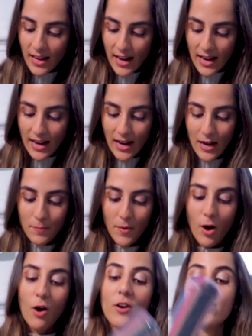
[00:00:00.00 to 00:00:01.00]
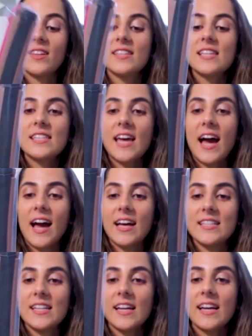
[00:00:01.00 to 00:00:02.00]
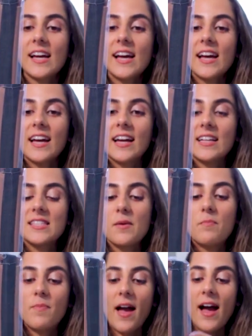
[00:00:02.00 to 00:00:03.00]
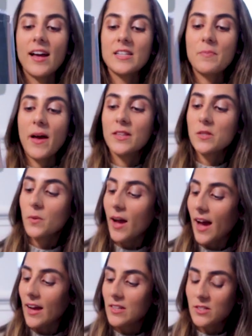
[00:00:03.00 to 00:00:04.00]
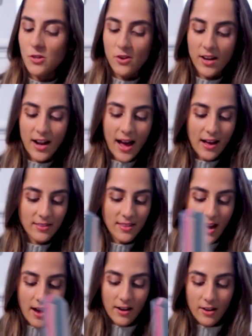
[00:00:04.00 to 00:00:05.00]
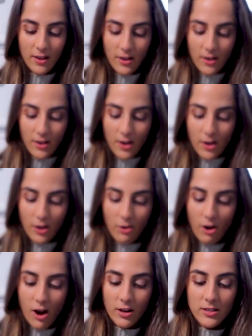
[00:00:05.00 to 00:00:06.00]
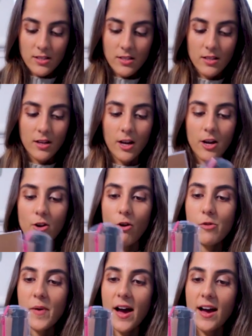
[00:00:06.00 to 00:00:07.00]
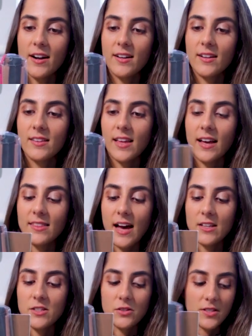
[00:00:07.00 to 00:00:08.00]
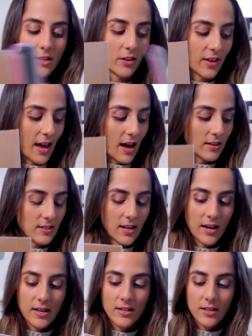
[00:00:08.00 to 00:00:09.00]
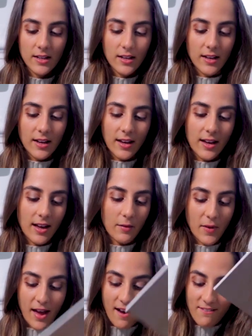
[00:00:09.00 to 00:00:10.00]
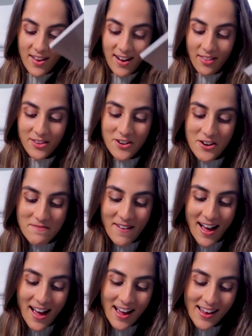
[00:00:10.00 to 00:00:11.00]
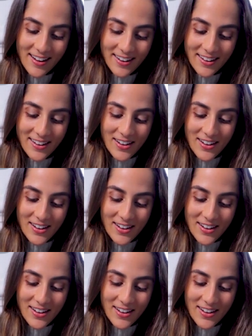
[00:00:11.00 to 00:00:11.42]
Um, oh, this is handy. It's a band pencil case, so you can add that across a notepad like that. So it'll sit on the outside. And we have another notepad.